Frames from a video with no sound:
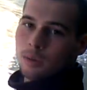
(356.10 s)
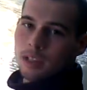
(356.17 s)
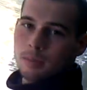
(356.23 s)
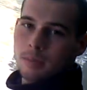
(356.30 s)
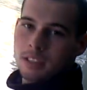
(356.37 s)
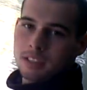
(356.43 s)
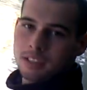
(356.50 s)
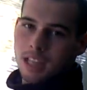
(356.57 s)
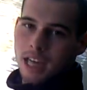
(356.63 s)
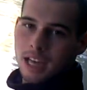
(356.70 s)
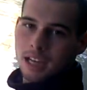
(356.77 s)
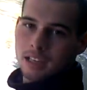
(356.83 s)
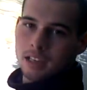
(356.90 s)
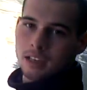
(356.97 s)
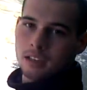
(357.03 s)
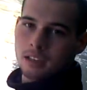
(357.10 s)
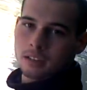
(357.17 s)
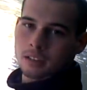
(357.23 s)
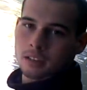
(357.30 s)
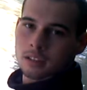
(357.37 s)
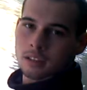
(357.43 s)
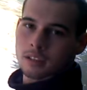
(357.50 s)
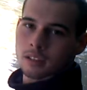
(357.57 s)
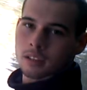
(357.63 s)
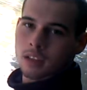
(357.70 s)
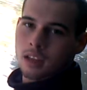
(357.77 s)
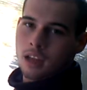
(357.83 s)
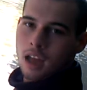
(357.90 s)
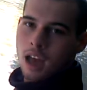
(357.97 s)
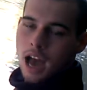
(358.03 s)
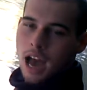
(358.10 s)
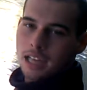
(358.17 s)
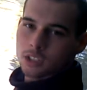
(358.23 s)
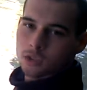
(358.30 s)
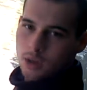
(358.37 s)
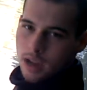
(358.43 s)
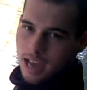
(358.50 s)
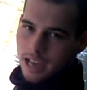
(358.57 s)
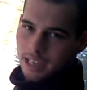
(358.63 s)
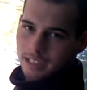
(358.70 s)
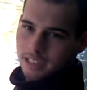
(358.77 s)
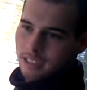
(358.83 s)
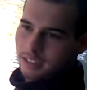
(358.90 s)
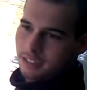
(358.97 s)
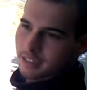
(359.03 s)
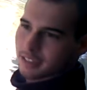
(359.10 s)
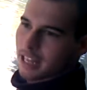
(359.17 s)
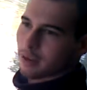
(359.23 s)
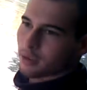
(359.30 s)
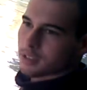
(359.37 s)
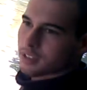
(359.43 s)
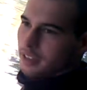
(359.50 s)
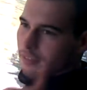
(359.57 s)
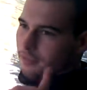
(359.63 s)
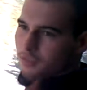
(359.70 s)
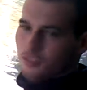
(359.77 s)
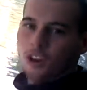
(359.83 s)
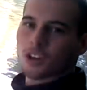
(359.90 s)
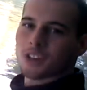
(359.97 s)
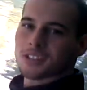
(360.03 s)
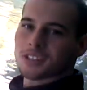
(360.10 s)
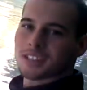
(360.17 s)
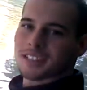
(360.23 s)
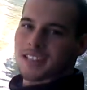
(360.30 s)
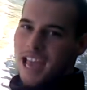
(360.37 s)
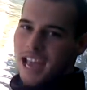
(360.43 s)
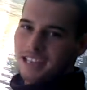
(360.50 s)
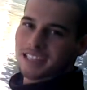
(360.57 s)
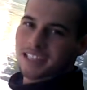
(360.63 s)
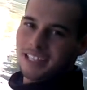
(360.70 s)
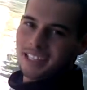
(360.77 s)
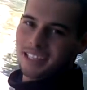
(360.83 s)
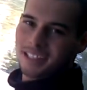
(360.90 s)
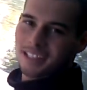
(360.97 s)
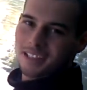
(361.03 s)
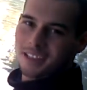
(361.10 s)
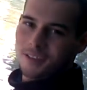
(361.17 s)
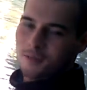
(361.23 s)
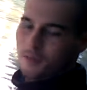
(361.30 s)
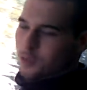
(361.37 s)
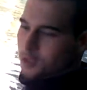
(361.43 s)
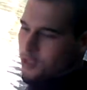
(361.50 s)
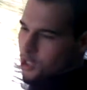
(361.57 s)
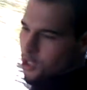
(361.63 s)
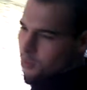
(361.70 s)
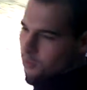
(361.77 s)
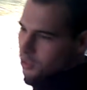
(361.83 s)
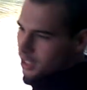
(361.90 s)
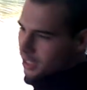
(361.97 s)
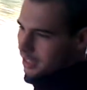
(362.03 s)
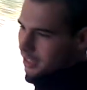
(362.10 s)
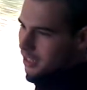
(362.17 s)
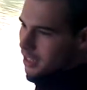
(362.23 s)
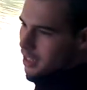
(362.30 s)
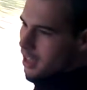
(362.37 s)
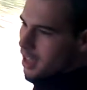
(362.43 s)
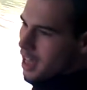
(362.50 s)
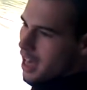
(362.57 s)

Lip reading: I reel in my slack, I drag. That was the first technique for the tube jig,